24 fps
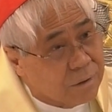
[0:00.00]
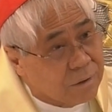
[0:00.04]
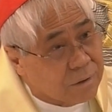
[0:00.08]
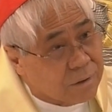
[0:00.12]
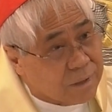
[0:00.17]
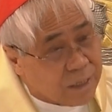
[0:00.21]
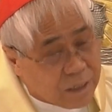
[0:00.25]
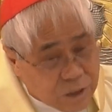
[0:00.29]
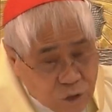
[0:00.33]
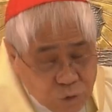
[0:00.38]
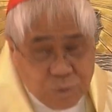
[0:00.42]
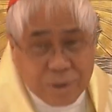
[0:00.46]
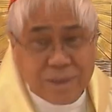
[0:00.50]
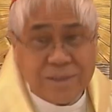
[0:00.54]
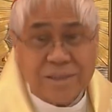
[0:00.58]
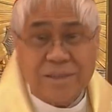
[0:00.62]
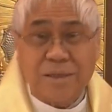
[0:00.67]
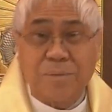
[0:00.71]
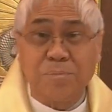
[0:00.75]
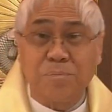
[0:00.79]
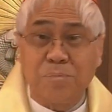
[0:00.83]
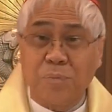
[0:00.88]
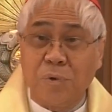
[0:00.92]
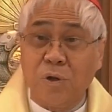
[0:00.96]
That is why
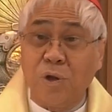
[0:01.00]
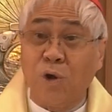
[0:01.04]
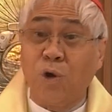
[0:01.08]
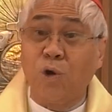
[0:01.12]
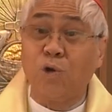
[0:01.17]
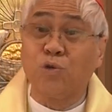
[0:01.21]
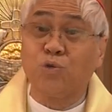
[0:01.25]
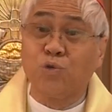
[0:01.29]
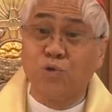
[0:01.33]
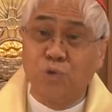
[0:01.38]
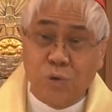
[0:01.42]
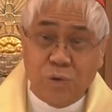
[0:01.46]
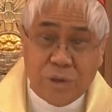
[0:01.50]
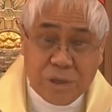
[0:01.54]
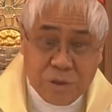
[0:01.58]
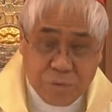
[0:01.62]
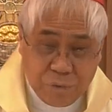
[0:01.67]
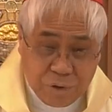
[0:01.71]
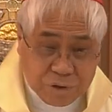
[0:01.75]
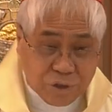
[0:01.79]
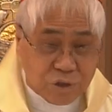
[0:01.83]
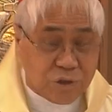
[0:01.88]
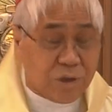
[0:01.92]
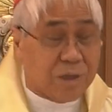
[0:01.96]
St. Paul, although he
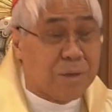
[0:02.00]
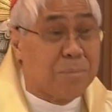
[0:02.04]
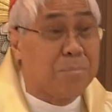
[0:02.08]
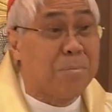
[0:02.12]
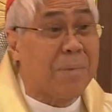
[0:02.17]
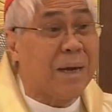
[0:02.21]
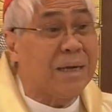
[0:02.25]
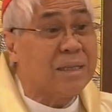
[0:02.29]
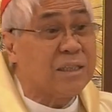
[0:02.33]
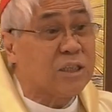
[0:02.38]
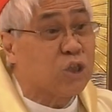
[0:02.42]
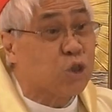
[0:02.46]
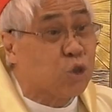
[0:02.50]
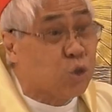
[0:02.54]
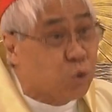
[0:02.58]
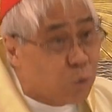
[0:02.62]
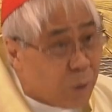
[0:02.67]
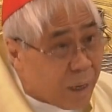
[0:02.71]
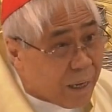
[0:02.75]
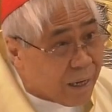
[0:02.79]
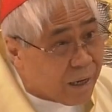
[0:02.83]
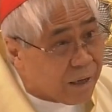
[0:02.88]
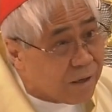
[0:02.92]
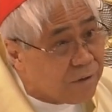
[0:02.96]
was not among the
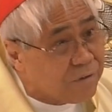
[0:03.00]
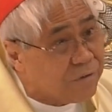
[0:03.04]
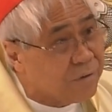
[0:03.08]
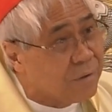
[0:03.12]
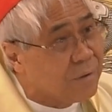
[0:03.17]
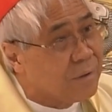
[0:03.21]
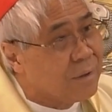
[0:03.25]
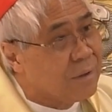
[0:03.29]
12,